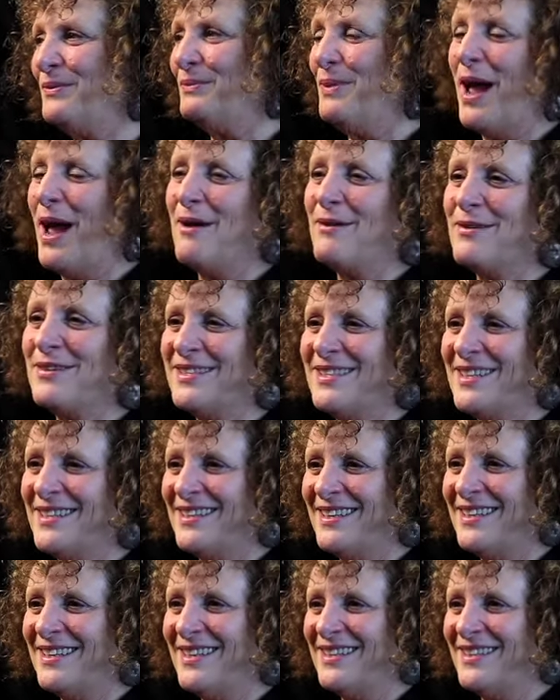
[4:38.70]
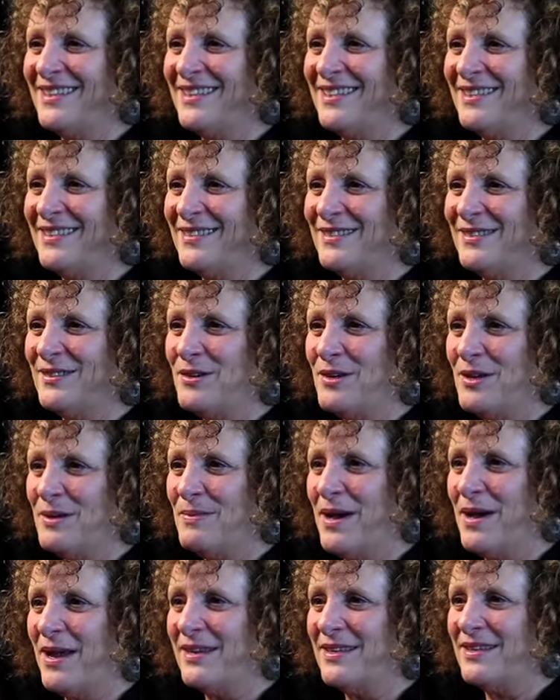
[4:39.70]
Paris in the early
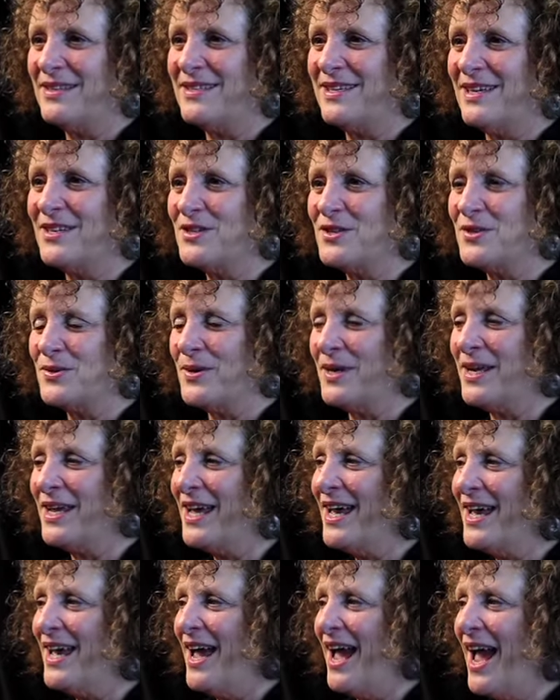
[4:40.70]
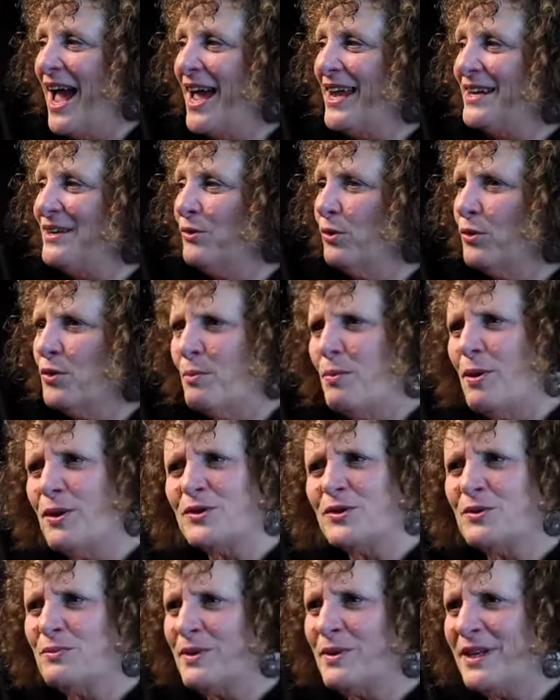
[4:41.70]
part of the century, and all the
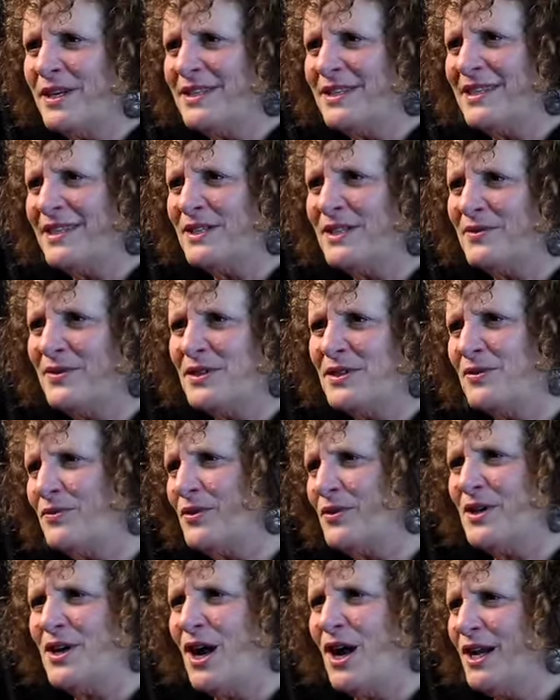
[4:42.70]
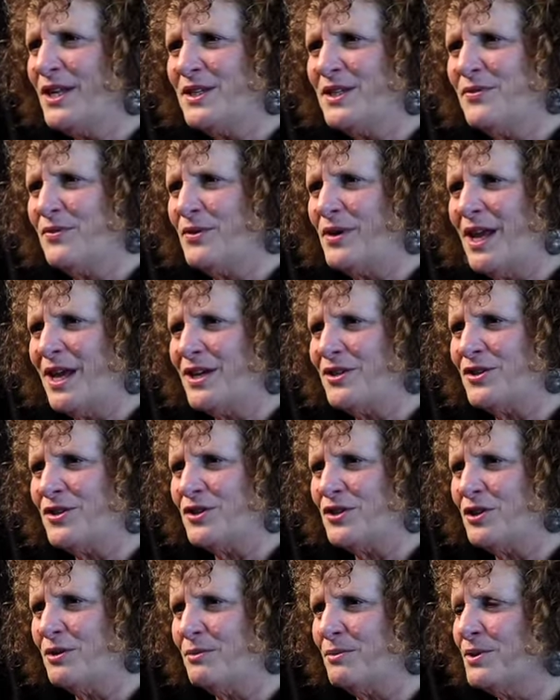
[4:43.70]
possibilities for different kinds of
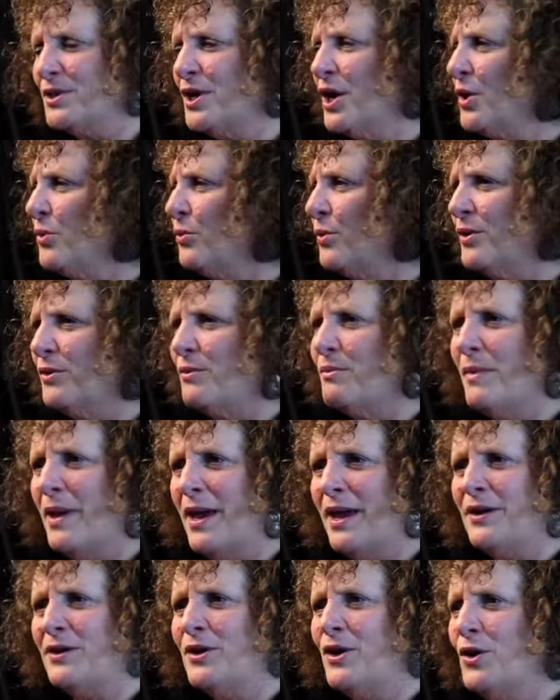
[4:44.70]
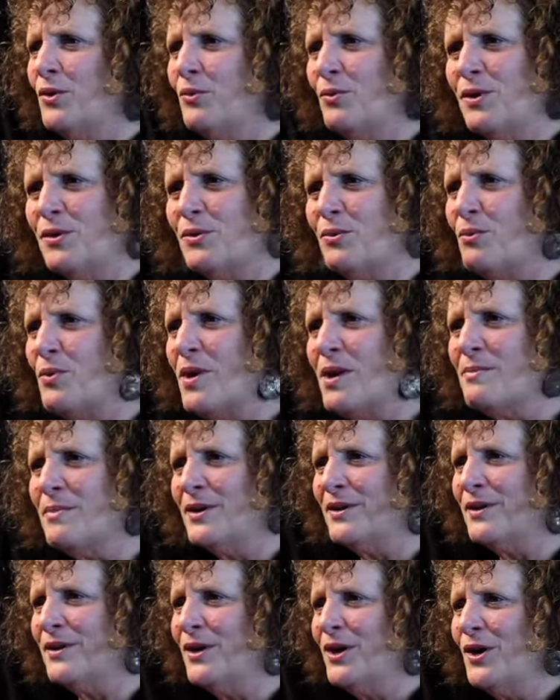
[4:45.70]
relationships with men, with
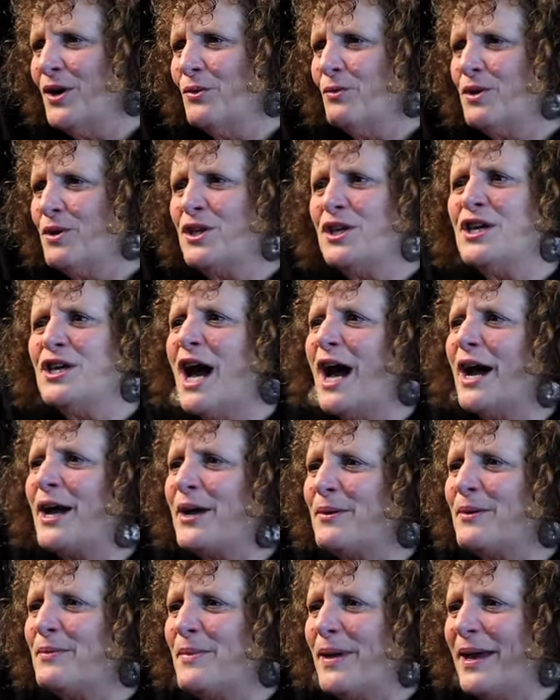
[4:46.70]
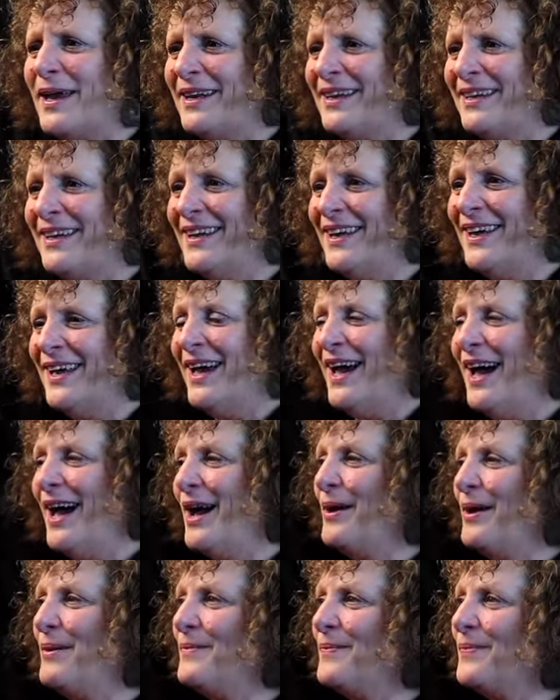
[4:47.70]
women, with younger men,
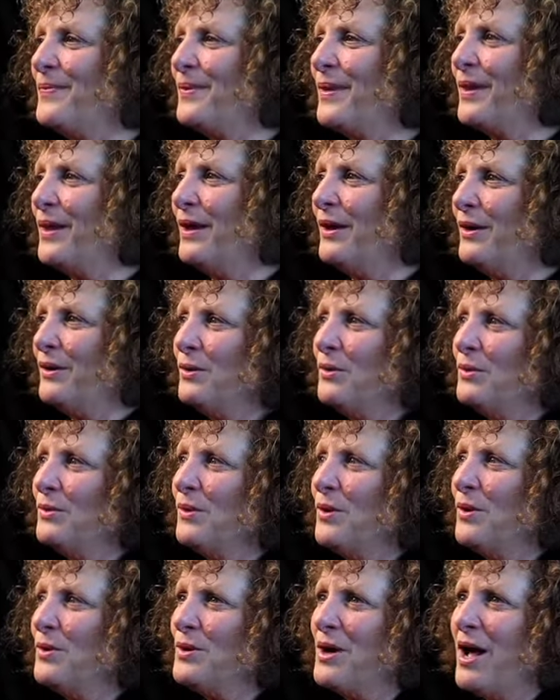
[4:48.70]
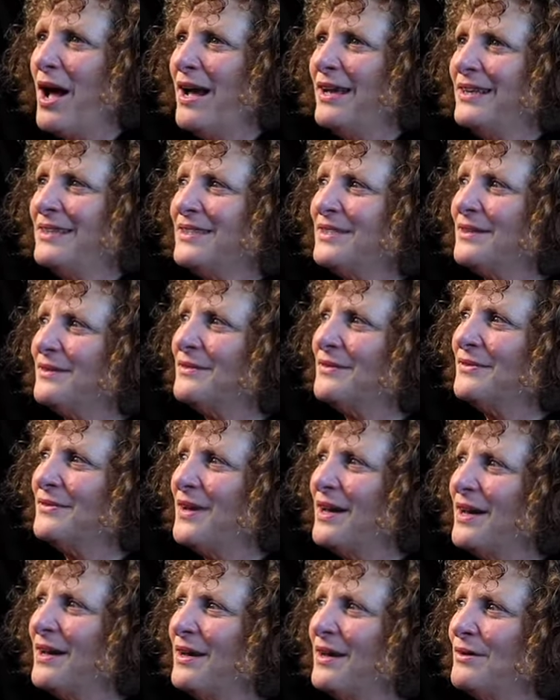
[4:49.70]
all kinds of
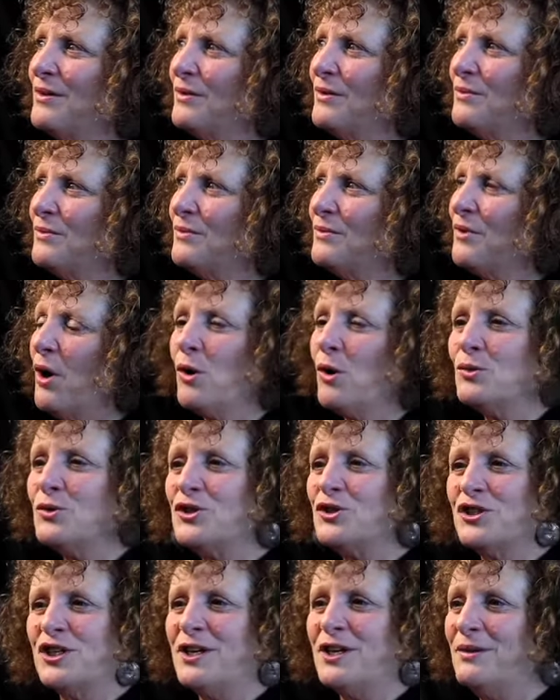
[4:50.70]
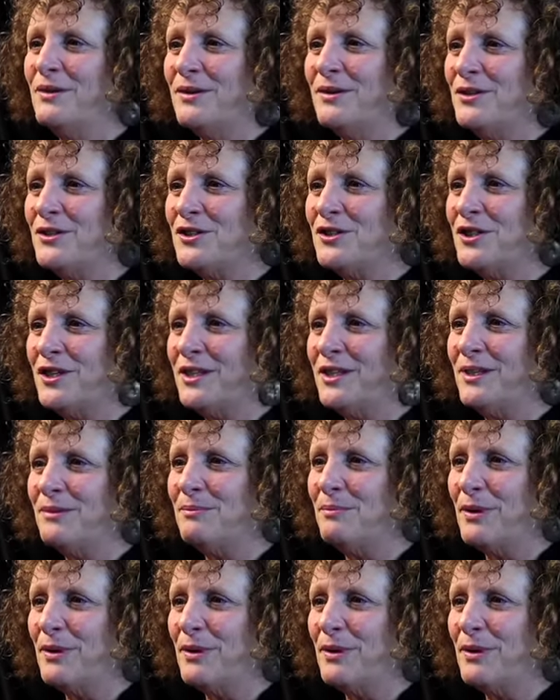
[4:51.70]
roles she